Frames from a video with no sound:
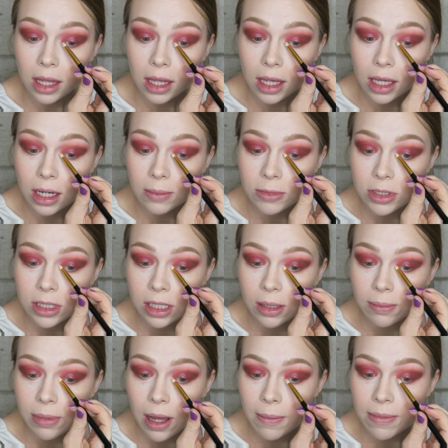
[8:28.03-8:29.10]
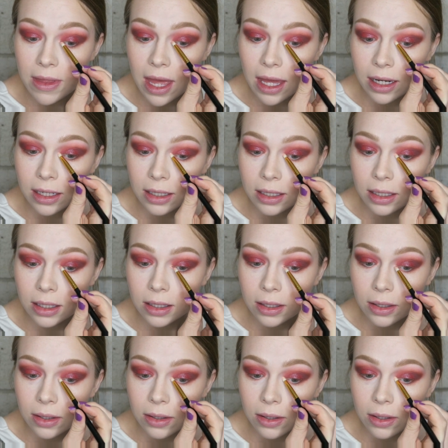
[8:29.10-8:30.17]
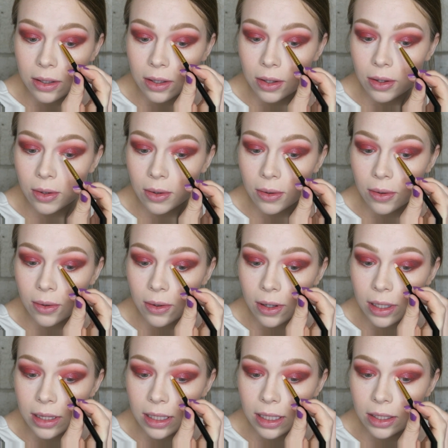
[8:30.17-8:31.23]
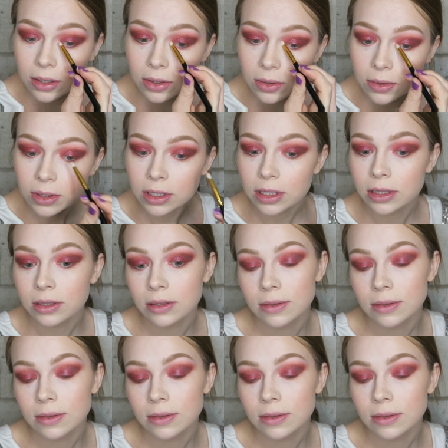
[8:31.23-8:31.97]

And I'm just going to pop that on the inner corner.